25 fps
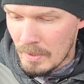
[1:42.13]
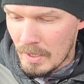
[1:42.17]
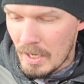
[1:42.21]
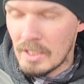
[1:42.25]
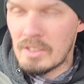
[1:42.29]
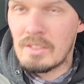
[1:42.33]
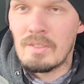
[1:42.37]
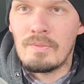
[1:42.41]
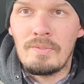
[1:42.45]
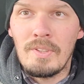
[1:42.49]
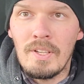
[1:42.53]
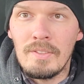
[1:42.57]

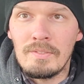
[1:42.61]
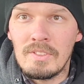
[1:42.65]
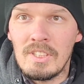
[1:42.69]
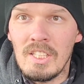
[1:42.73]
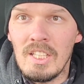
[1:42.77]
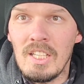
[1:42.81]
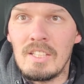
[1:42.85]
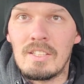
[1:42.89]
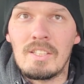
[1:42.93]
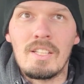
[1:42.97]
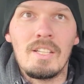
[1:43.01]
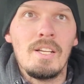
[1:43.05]
It's the
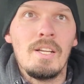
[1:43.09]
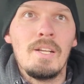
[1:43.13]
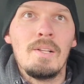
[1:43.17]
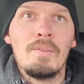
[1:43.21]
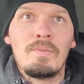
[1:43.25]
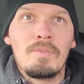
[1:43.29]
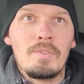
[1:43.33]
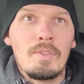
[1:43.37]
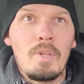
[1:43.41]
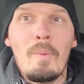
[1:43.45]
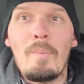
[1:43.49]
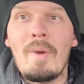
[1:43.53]
15th.
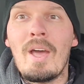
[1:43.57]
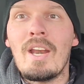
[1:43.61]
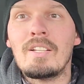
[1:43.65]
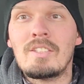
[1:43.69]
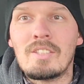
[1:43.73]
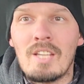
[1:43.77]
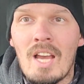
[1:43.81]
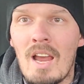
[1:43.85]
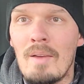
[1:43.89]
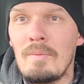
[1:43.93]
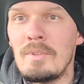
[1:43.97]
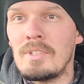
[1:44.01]
The amount
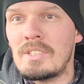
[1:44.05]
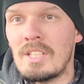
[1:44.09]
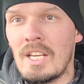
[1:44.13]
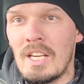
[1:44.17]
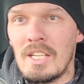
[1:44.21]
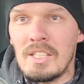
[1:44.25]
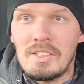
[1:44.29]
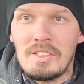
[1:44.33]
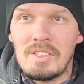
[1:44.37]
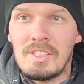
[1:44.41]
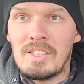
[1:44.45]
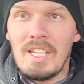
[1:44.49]
of time it
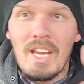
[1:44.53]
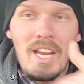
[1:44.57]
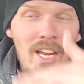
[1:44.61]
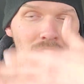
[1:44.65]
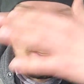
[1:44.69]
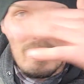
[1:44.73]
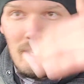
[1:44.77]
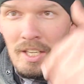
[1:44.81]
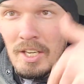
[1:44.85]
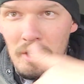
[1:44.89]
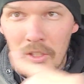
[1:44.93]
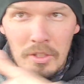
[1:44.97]
takes to
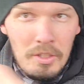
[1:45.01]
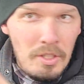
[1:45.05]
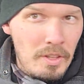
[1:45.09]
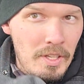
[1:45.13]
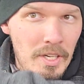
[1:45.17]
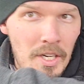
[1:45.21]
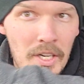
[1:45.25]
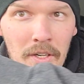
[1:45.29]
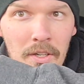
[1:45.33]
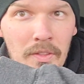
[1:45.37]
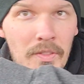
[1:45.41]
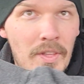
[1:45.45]
get here to
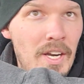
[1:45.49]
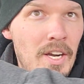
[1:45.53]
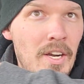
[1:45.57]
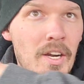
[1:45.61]
there